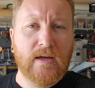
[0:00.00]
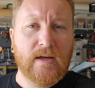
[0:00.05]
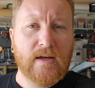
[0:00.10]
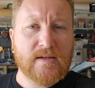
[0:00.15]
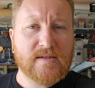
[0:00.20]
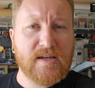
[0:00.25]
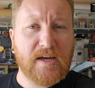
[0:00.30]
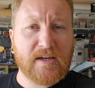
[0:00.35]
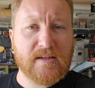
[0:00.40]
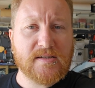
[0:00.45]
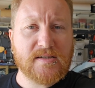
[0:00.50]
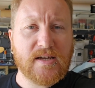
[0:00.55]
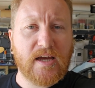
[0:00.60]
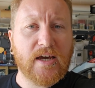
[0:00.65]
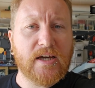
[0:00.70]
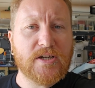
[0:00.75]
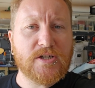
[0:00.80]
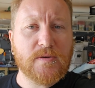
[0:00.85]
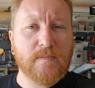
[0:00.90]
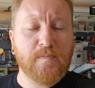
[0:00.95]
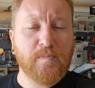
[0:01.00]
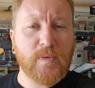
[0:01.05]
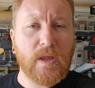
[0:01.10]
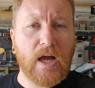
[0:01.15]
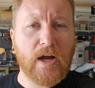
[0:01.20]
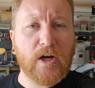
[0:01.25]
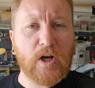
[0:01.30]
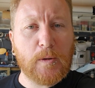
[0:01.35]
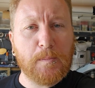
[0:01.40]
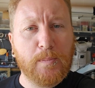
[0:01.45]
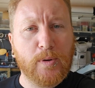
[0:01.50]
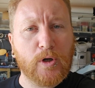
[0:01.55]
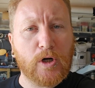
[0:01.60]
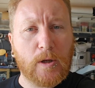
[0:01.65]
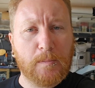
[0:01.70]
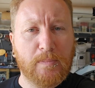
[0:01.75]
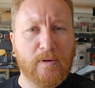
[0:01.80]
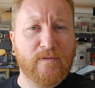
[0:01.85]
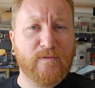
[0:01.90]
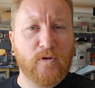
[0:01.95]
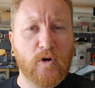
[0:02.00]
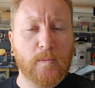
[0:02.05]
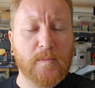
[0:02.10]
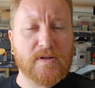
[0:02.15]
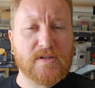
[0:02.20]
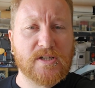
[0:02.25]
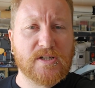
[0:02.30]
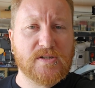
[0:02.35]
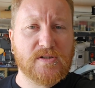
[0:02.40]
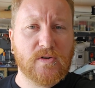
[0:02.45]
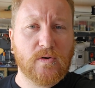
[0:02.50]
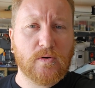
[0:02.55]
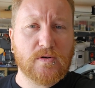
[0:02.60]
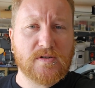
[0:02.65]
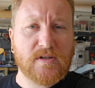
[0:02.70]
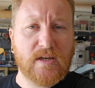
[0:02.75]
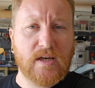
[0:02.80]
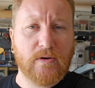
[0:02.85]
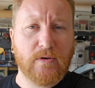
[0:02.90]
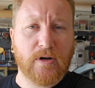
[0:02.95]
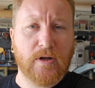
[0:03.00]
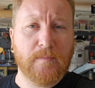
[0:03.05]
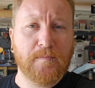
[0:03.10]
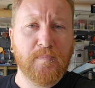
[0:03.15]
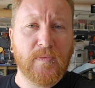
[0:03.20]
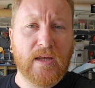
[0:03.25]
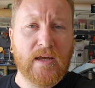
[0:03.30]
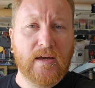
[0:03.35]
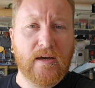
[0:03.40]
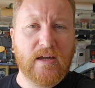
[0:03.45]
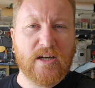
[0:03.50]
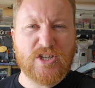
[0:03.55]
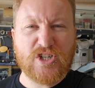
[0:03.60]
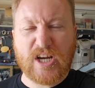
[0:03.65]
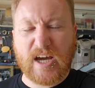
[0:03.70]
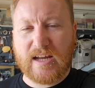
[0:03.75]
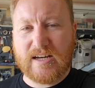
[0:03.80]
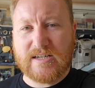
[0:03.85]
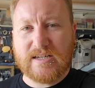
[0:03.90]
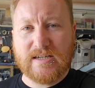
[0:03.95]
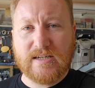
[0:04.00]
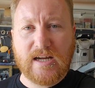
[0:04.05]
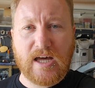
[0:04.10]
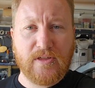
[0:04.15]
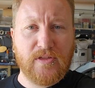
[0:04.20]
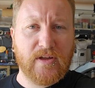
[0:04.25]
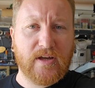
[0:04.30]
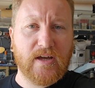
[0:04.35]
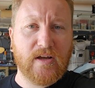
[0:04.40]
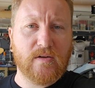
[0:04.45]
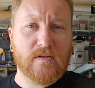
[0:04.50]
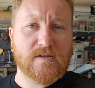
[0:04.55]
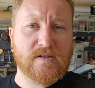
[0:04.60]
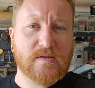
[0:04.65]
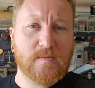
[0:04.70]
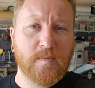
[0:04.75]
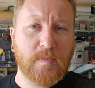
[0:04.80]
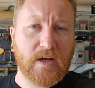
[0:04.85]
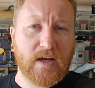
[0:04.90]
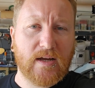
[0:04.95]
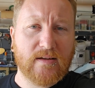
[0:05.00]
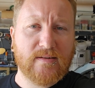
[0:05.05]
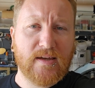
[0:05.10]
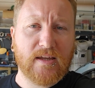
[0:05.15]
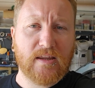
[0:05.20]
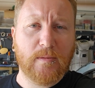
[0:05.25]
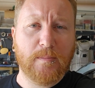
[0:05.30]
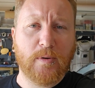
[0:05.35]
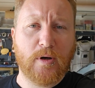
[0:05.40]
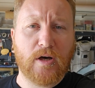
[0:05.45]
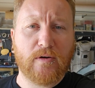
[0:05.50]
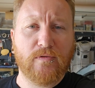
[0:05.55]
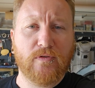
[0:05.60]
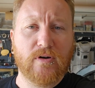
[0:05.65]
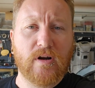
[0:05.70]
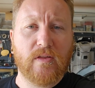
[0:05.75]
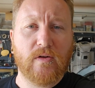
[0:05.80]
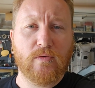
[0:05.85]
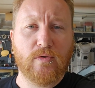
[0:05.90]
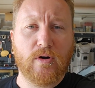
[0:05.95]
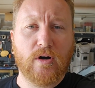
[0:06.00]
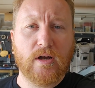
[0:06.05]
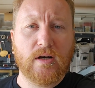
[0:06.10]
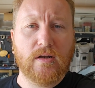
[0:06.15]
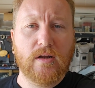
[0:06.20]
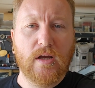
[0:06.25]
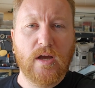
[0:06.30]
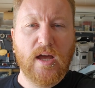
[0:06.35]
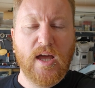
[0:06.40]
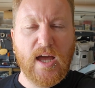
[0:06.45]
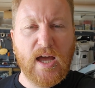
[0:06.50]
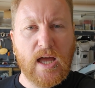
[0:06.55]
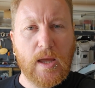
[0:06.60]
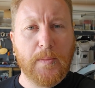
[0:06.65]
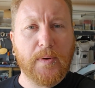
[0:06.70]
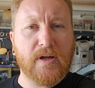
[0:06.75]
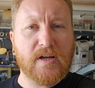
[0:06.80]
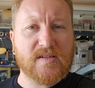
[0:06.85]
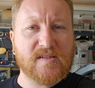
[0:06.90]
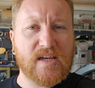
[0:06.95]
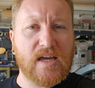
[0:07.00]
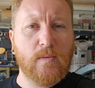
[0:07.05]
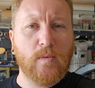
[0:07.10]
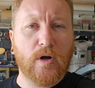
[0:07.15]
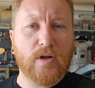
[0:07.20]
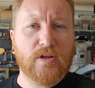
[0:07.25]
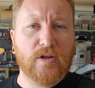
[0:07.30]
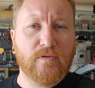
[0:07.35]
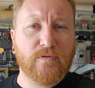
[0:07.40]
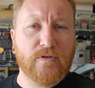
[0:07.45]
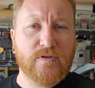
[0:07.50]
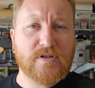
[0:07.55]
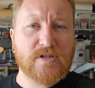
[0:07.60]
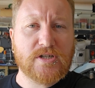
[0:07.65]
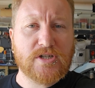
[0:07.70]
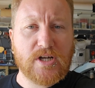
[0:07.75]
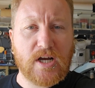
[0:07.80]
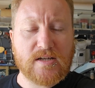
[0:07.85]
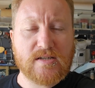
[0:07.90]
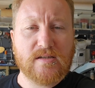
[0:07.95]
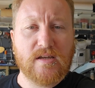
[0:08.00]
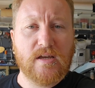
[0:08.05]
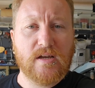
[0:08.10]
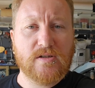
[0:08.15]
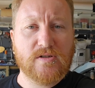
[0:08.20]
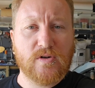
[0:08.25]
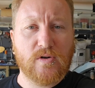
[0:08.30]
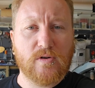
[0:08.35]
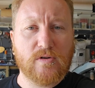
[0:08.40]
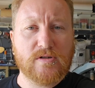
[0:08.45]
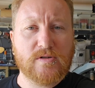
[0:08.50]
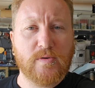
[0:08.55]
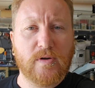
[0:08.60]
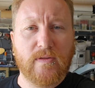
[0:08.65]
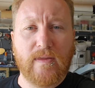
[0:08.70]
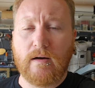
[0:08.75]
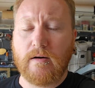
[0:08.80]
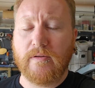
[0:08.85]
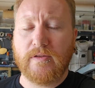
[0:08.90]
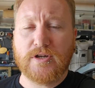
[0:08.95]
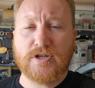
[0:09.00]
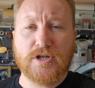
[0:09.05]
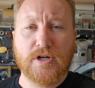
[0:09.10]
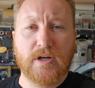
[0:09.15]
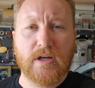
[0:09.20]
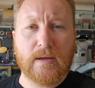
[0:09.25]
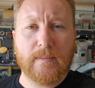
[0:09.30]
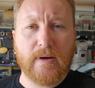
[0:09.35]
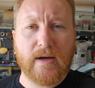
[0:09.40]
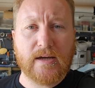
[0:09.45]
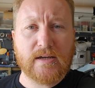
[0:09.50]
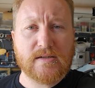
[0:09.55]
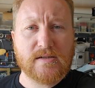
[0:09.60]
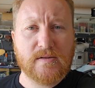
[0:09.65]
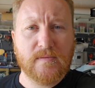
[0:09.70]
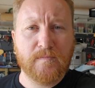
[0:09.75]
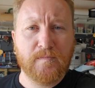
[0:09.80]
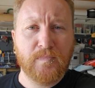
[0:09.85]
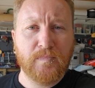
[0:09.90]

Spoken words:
Second stage, I'm going to put a performance exhaust here on it and change nothing else. I'm going to take the bike for another ride, and we're going to see what difference just the exhaust with no other tuning makes.